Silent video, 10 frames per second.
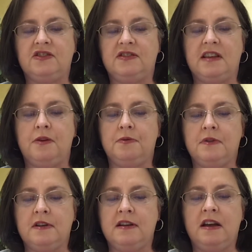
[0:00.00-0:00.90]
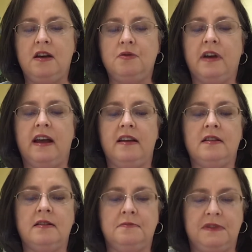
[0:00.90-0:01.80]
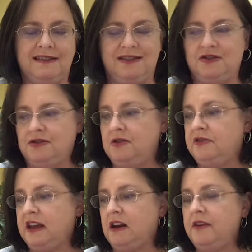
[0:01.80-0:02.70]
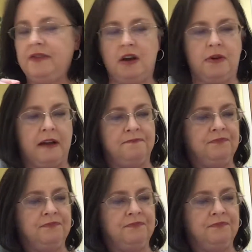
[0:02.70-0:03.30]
So, okay, turn that off. Okay.